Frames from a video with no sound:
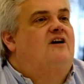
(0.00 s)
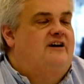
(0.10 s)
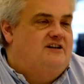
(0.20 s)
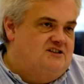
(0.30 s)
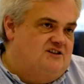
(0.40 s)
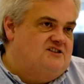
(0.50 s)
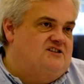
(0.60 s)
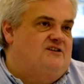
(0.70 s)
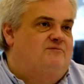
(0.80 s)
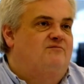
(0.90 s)
Right,
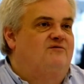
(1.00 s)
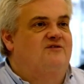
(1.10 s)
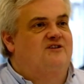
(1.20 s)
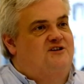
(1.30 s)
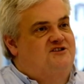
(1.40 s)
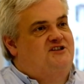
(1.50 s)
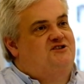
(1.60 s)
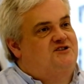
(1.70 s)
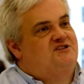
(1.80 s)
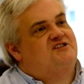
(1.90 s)
because the
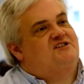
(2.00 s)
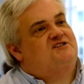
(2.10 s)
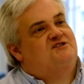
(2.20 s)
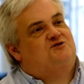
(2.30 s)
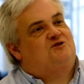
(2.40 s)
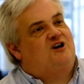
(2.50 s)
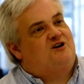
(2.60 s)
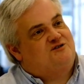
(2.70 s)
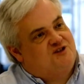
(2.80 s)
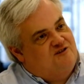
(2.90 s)
contingencies as you
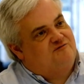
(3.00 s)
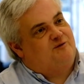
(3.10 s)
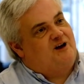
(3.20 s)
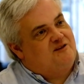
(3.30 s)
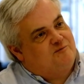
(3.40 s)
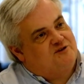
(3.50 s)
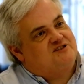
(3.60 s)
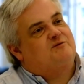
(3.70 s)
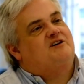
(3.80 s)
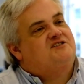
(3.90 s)
close off other
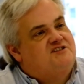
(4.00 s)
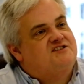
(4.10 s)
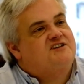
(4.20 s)
possibilities.